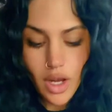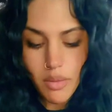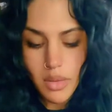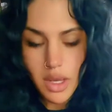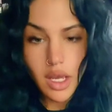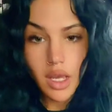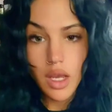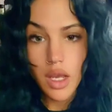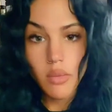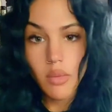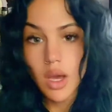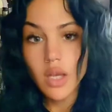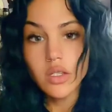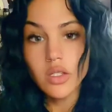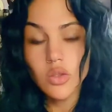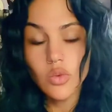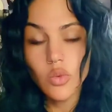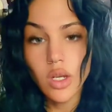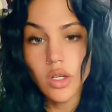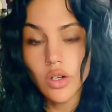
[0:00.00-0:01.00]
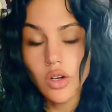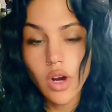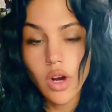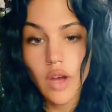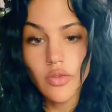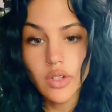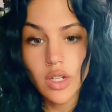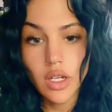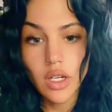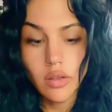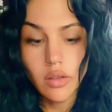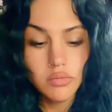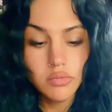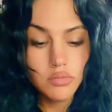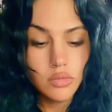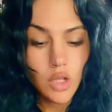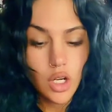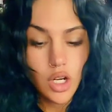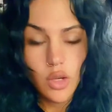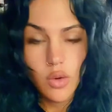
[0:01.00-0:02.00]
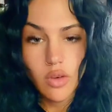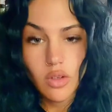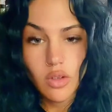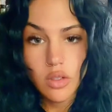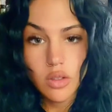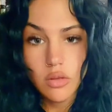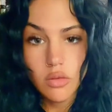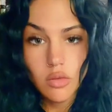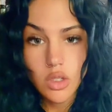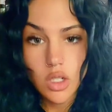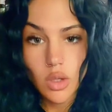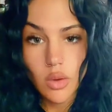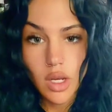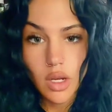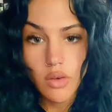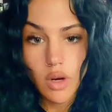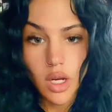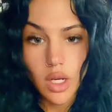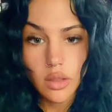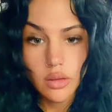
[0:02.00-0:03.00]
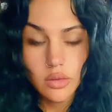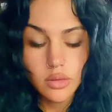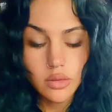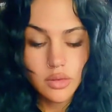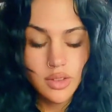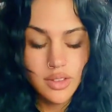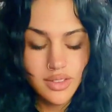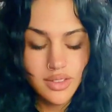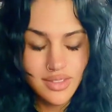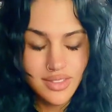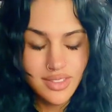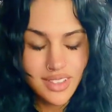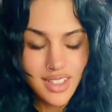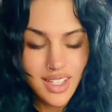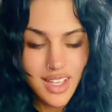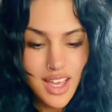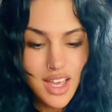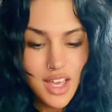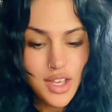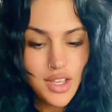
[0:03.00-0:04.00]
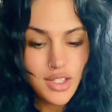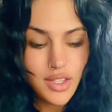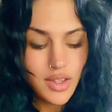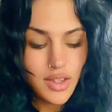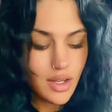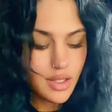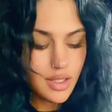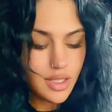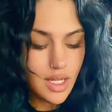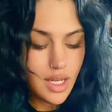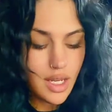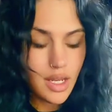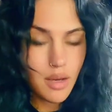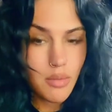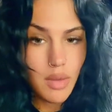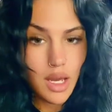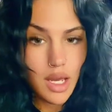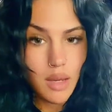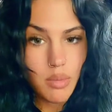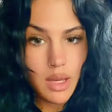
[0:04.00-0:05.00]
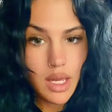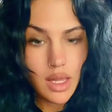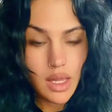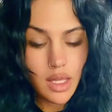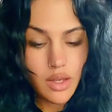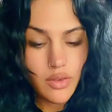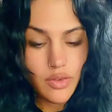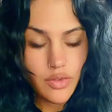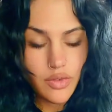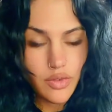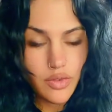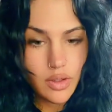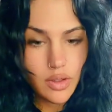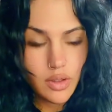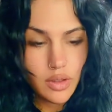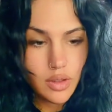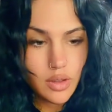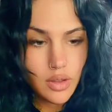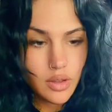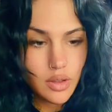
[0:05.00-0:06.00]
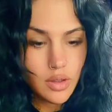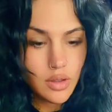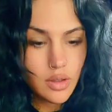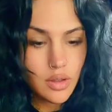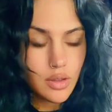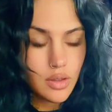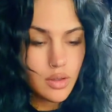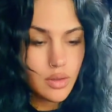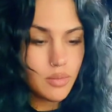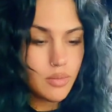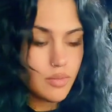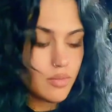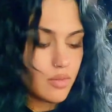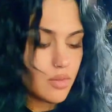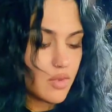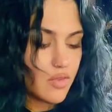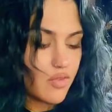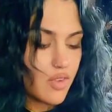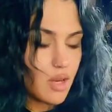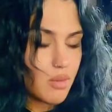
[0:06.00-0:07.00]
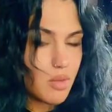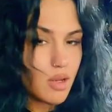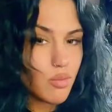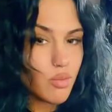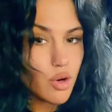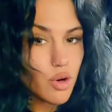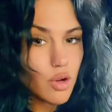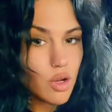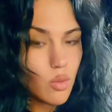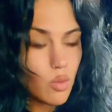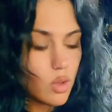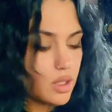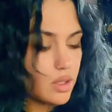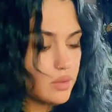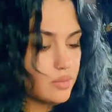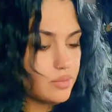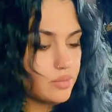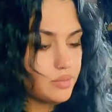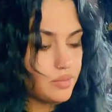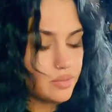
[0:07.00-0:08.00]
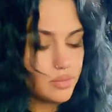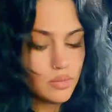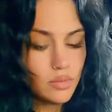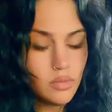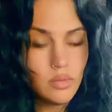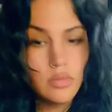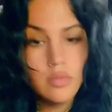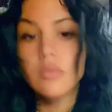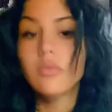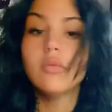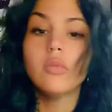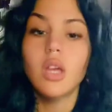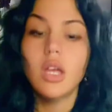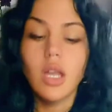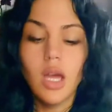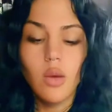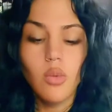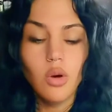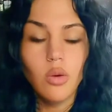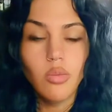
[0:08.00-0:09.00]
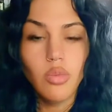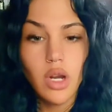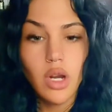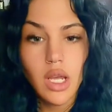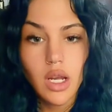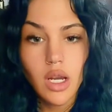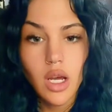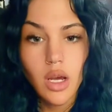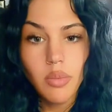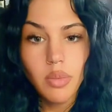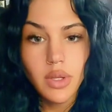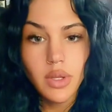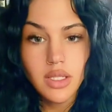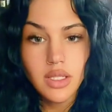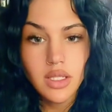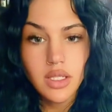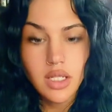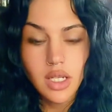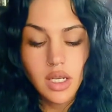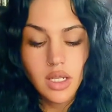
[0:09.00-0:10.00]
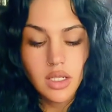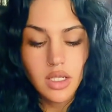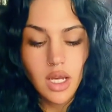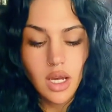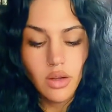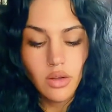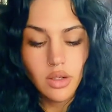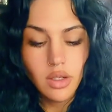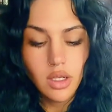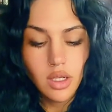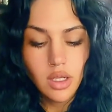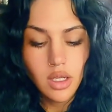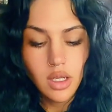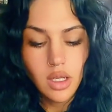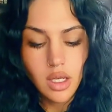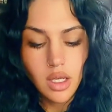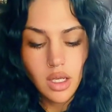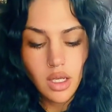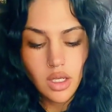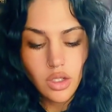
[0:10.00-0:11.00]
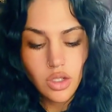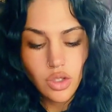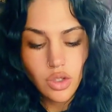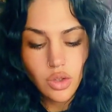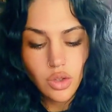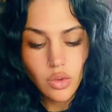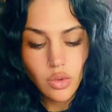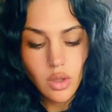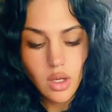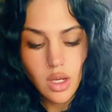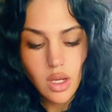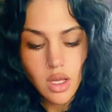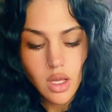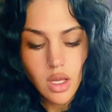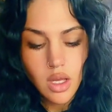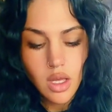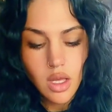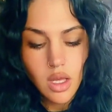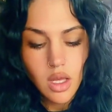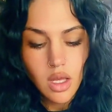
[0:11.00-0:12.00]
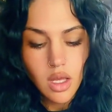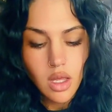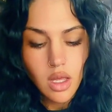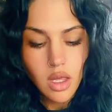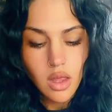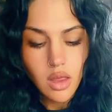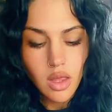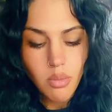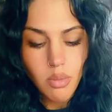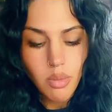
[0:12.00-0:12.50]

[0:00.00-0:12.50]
making a mess when crafting. Are you even doing it right? Then I'll take my bay leaf, find me a broken one, and I will break it up and stick it down into the